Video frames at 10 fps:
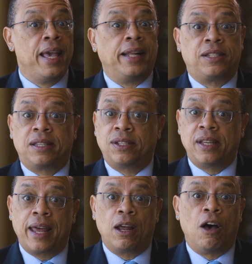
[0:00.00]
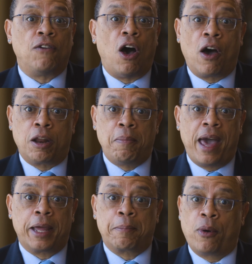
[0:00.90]
It's the set of
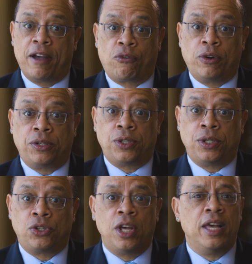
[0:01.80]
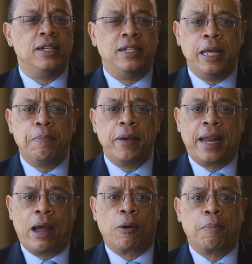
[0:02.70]
automatic preferences deep in
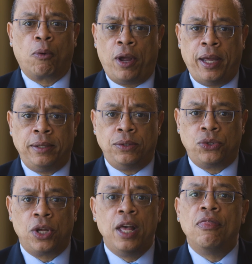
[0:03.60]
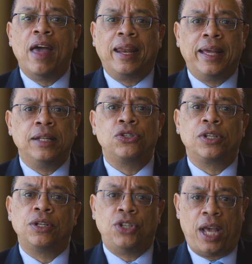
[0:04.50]
our brains that
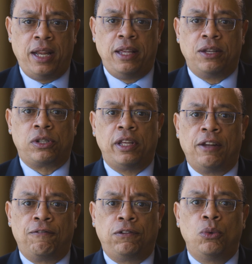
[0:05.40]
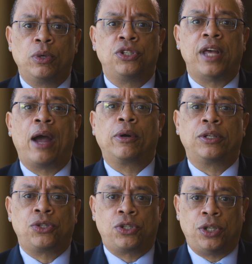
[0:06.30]
instantaneously influence our
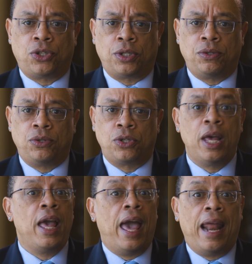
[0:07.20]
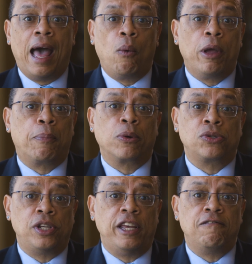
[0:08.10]
decisions and how we
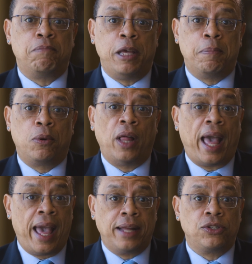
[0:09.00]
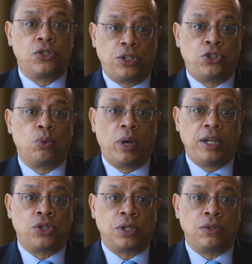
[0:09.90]
perceive people and
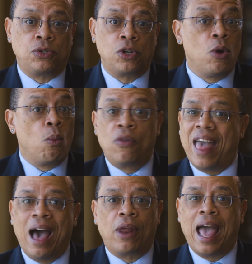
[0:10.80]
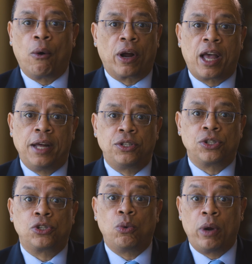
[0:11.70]
situations without our
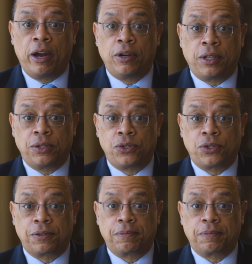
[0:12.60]
conscious awareness.